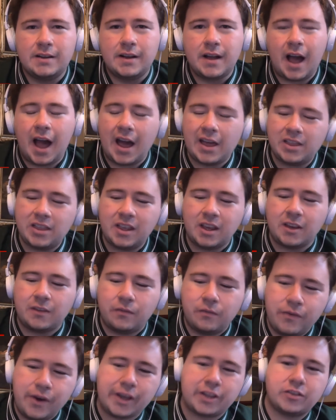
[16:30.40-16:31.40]
I think
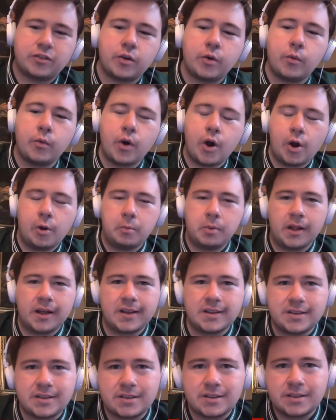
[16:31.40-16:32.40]
Victor
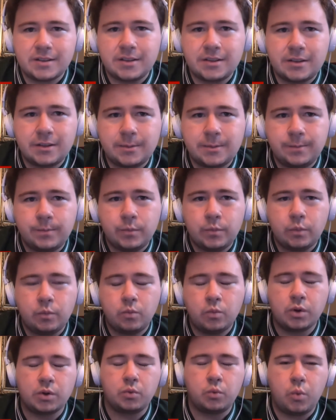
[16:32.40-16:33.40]
Robles,
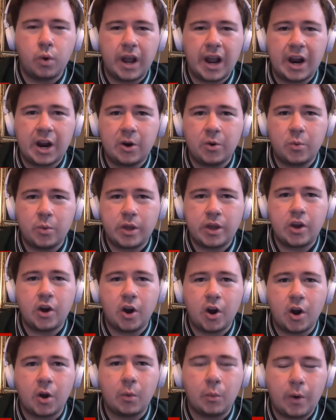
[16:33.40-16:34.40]
with where we
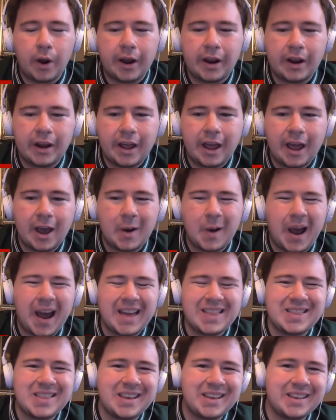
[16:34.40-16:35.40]
are right now, I
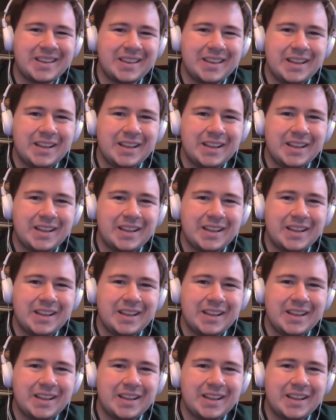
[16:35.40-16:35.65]
think